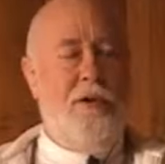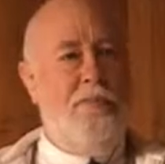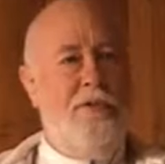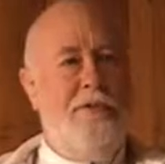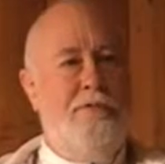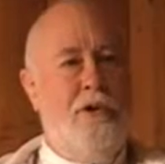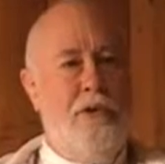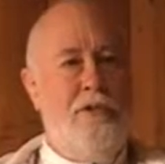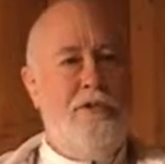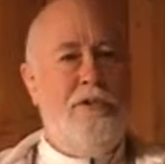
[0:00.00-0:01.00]
some
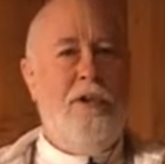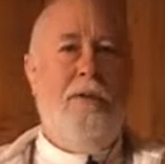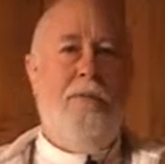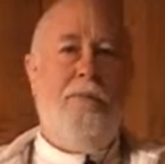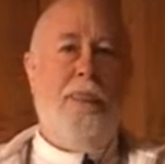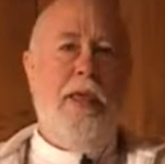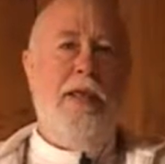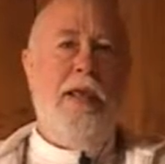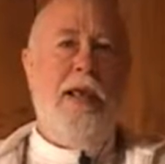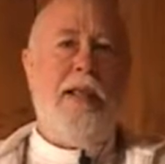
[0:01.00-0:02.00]
devotees,
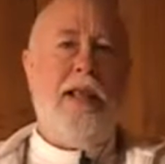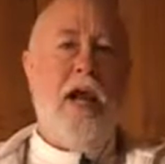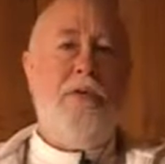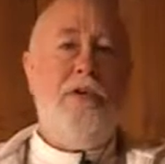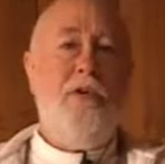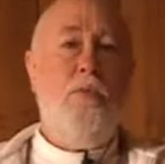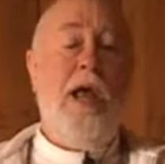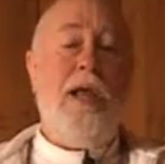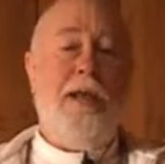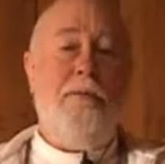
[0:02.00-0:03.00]
they get carried
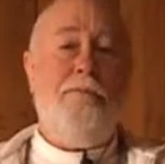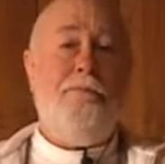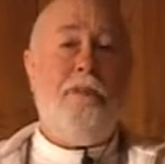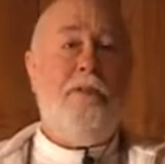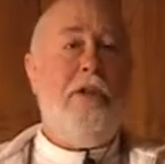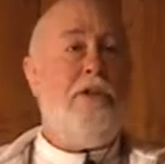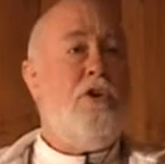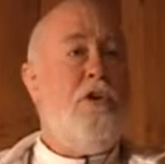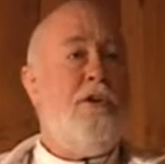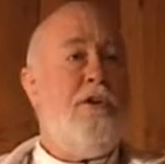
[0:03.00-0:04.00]
away. They
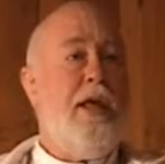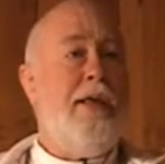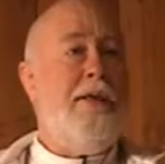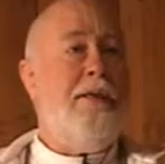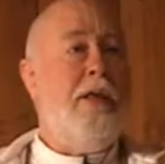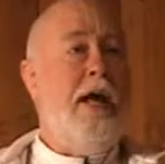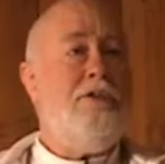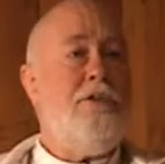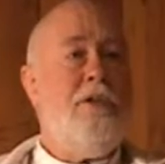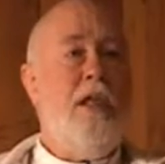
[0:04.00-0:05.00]
start taking
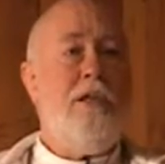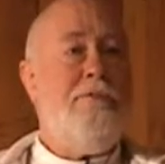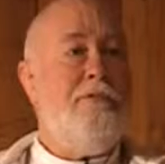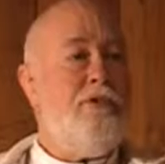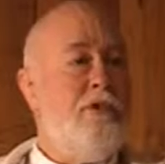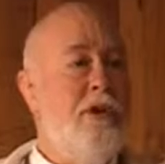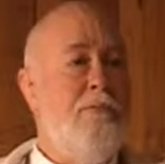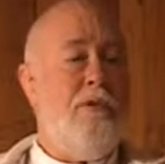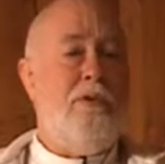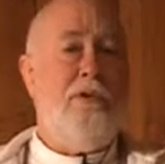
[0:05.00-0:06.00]
lots and lots of
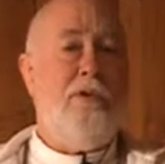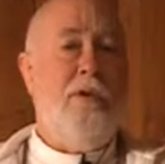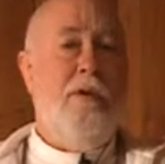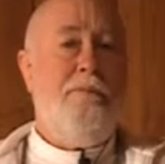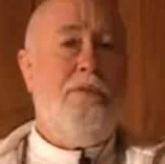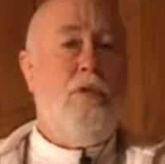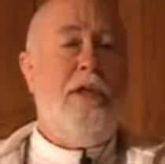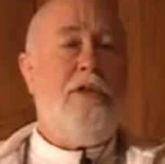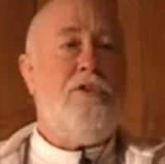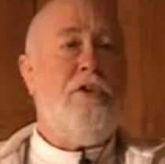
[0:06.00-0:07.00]
disciples,
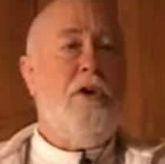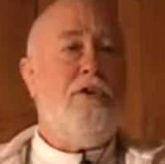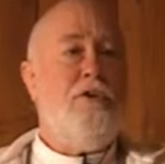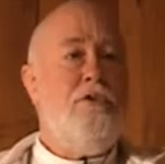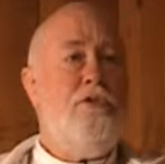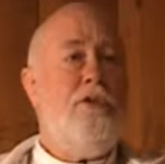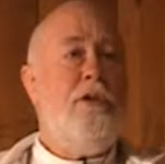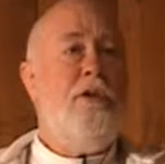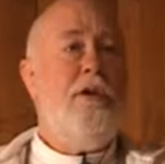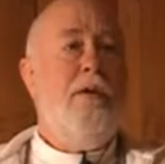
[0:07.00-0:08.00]
or they start
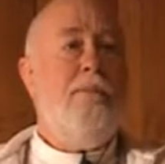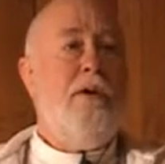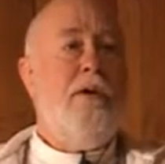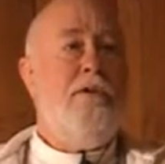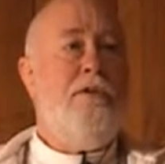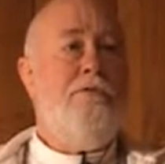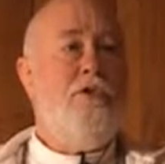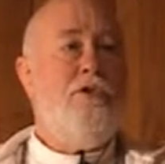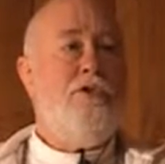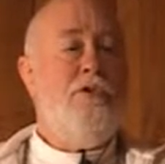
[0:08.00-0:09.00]
using their
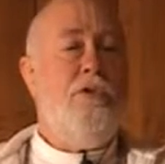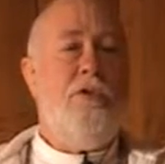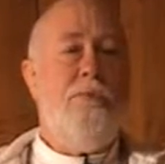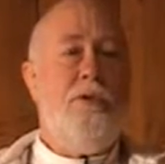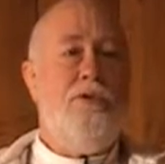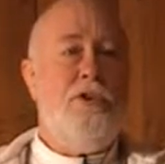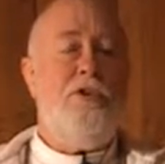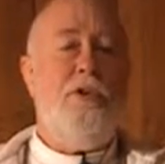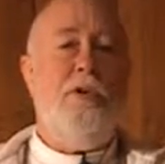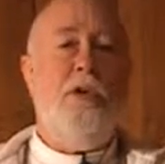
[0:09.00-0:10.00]
devotional
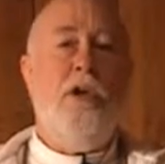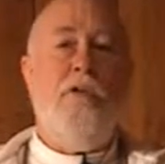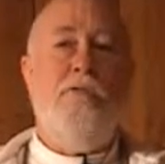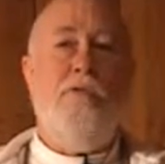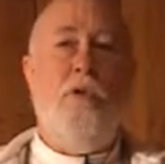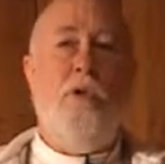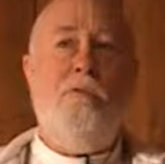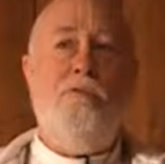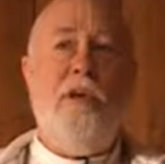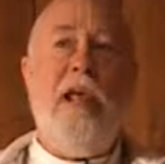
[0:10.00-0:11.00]
position
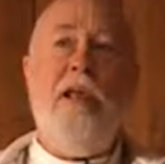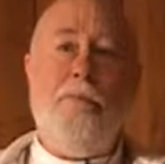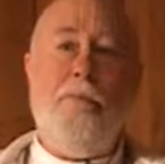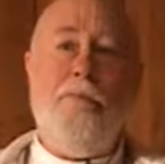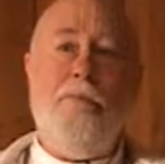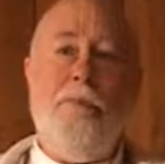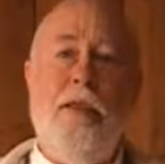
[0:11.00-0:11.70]
for fame